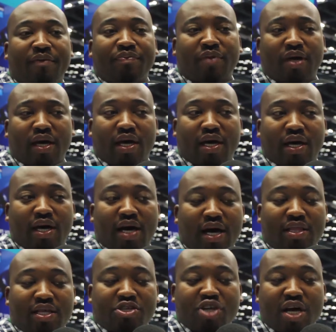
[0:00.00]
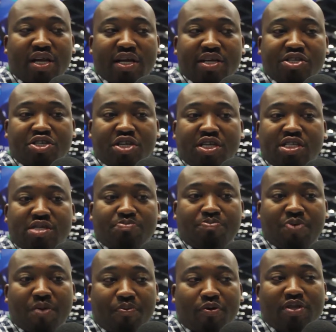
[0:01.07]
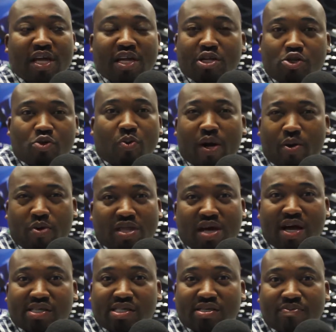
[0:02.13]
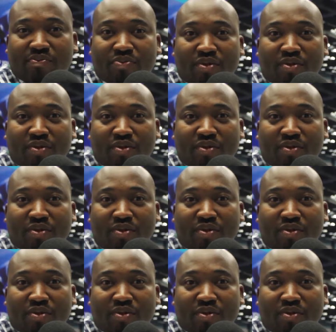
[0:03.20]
Other challenges, people, they need to work with us.